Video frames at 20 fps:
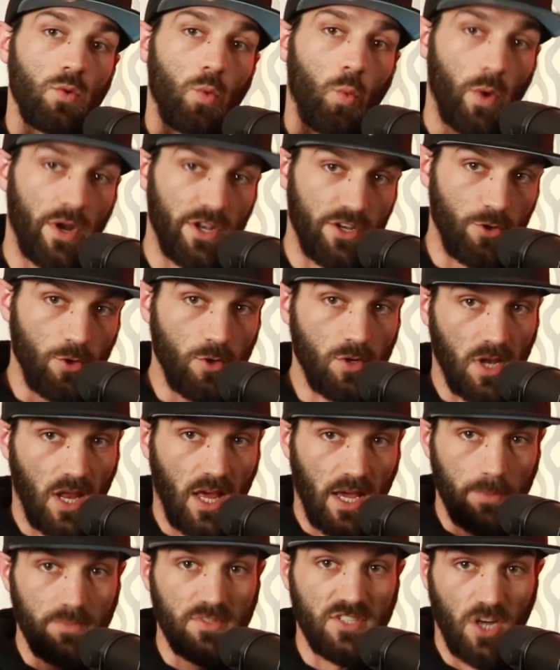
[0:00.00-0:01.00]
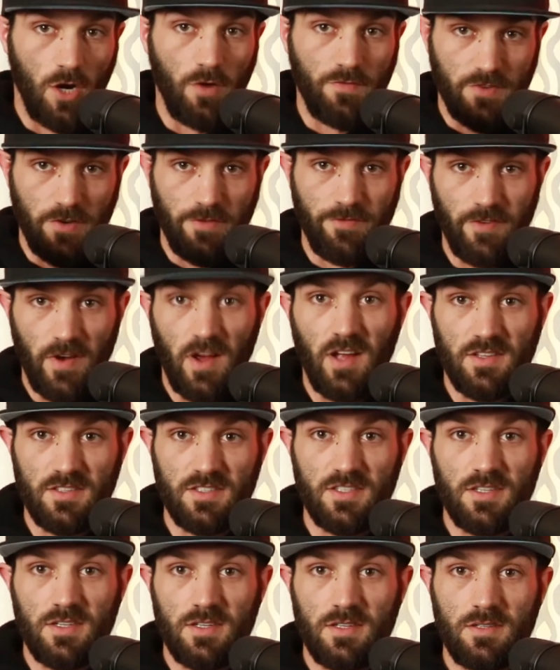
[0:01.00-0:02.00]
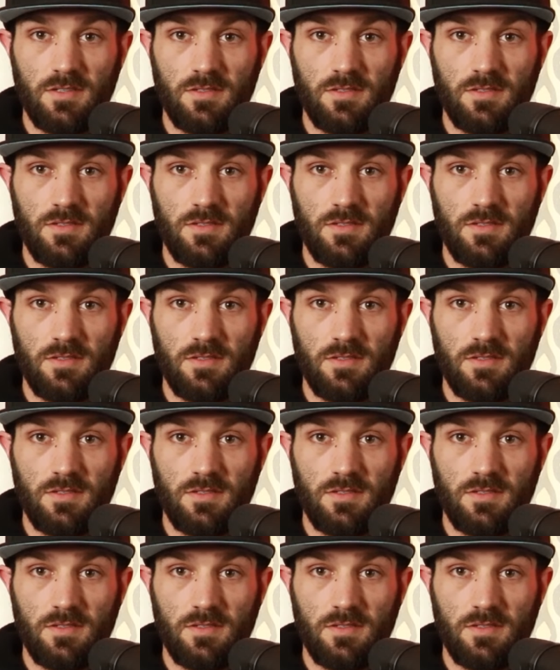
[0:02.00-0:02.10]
When you claim self defense,